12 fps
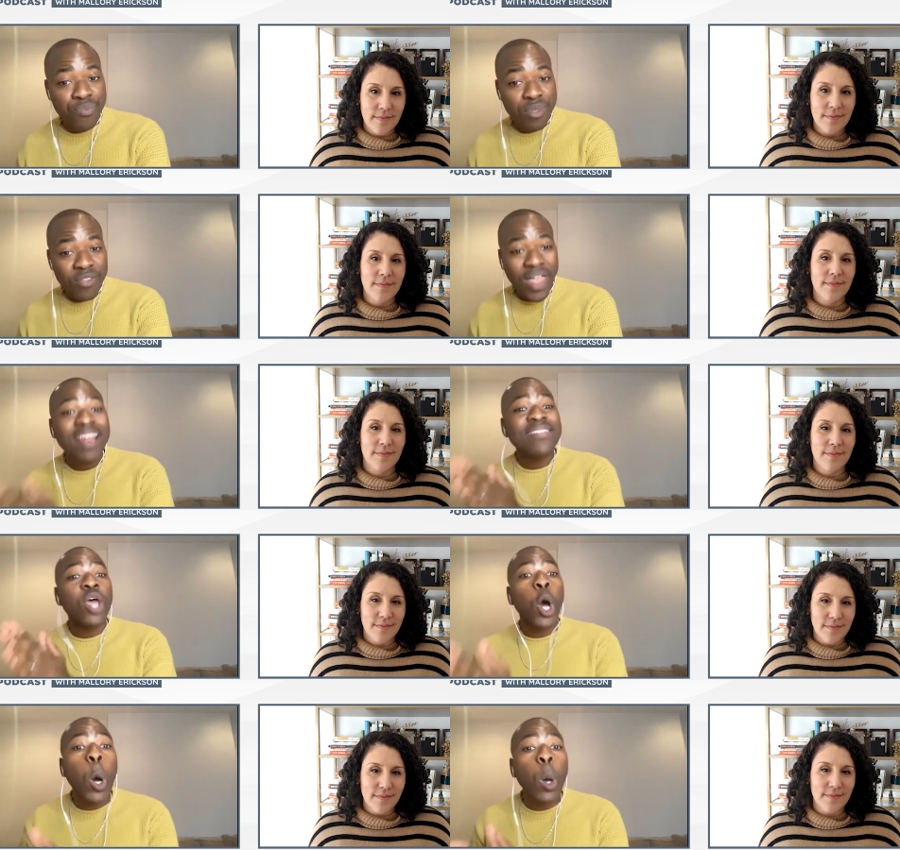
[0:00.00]
Speaker 1: That is
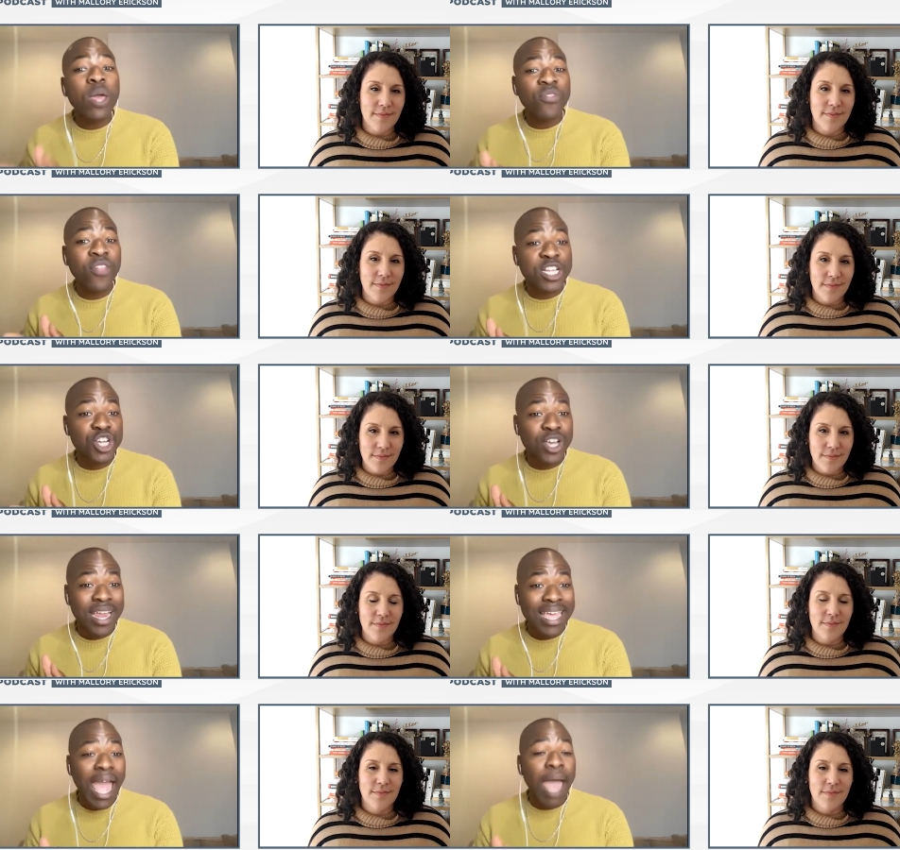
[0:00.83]
the only thing that you're
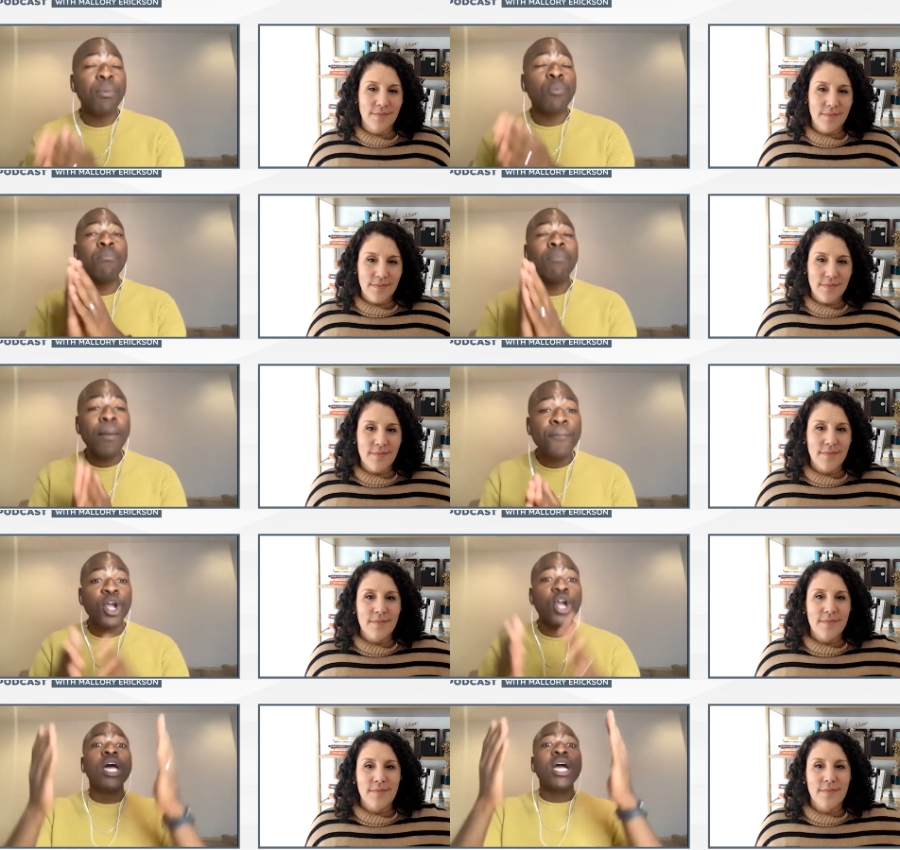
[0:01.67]
going to get. But
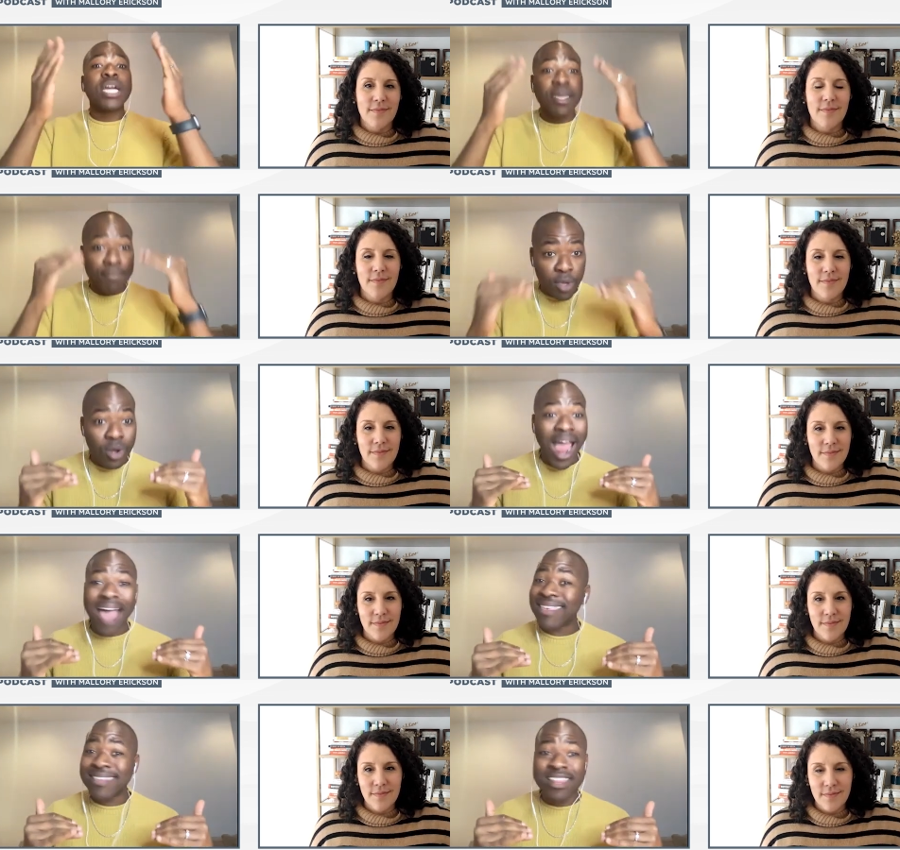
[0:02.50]
remember, community, as
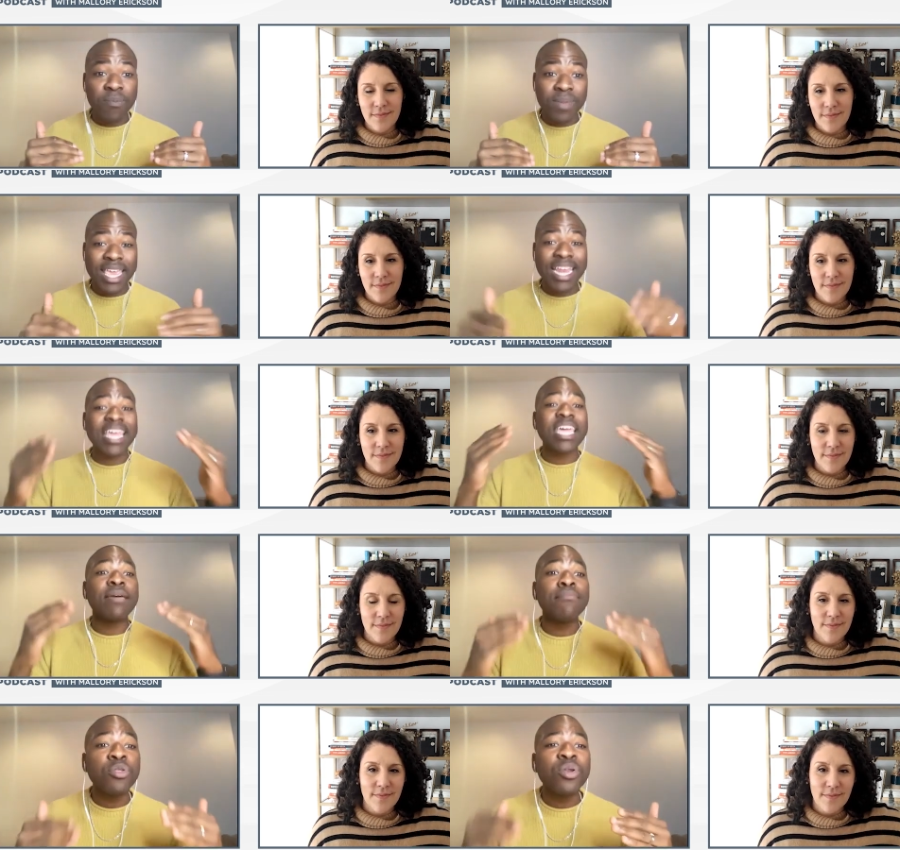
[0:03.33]
I said at the beginning,
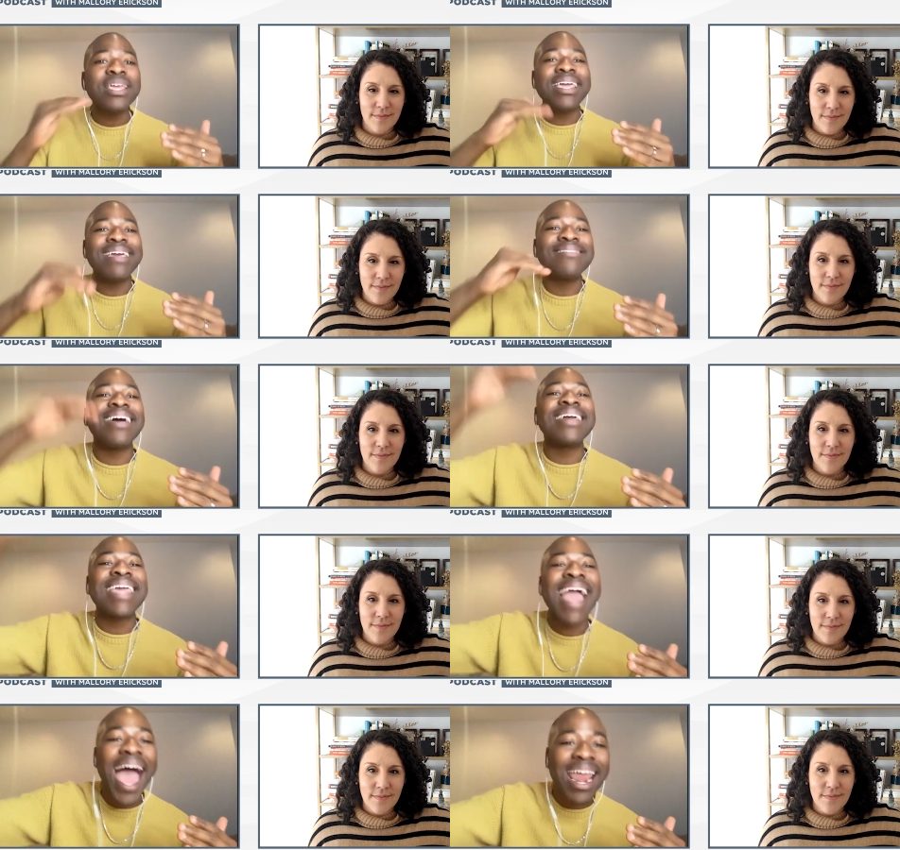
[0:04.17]
community is a
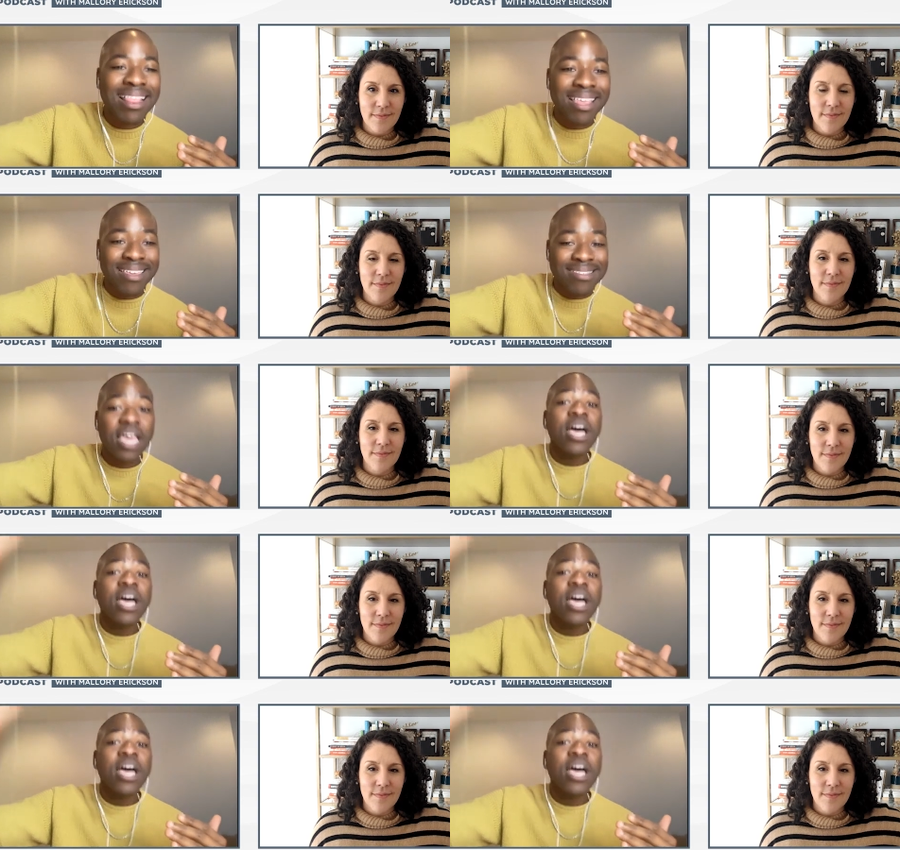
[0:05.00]
catalyst.